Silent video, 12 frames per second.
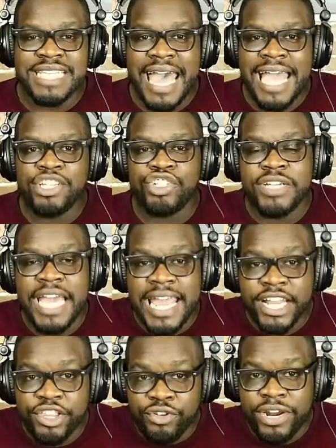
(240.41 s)
actually a
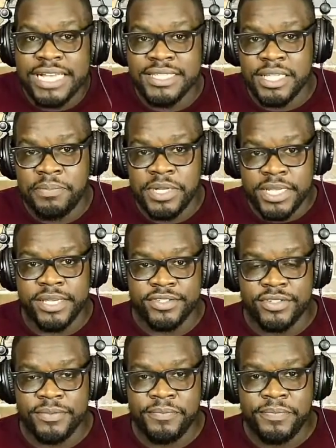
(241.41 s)
threat to the
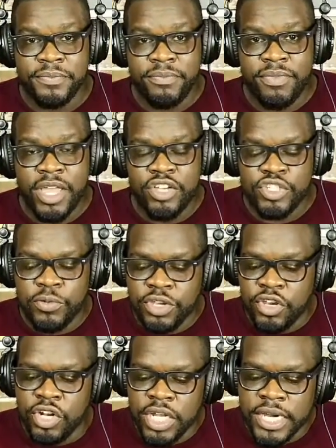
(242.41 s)
police. So when
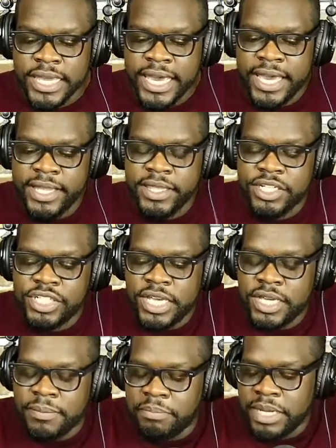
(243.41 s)
you look at the
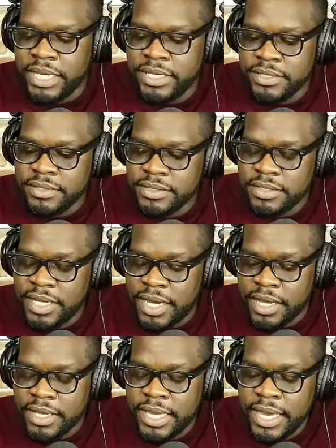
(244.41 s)
Jacob Blake
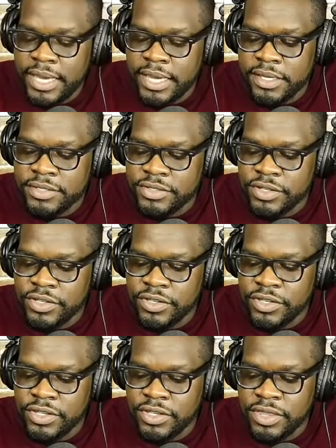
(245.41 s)
case,
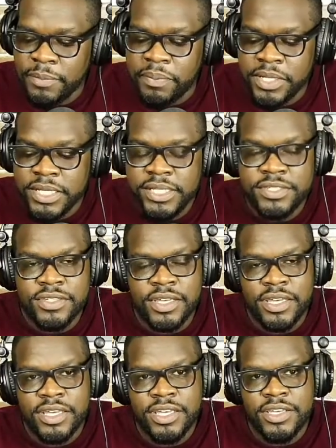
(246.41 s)
the police
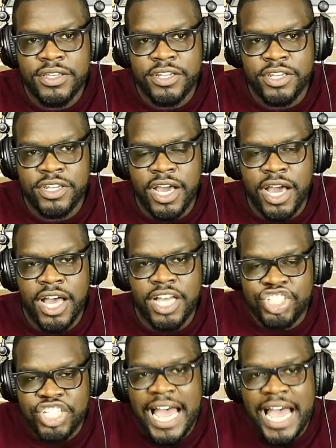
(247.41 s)

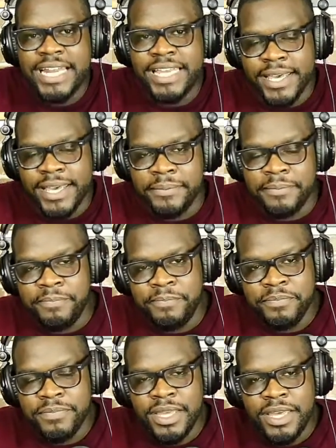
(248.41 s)
shot him
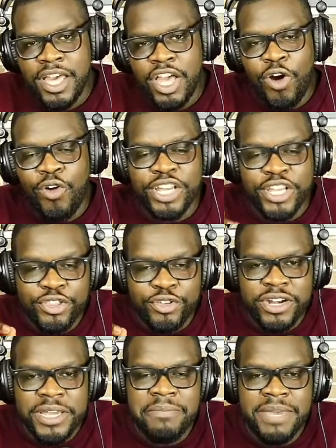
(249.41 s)
only
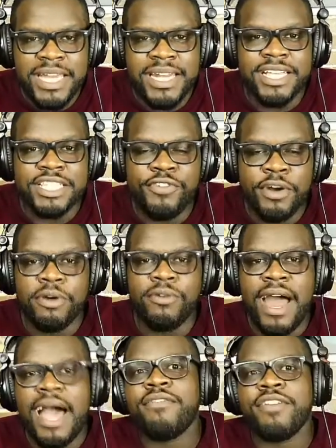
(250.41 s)
3 minutes from
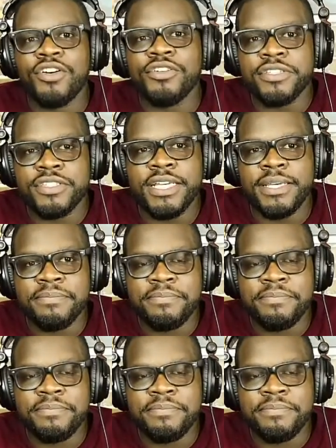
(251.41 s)
arriving on the scene.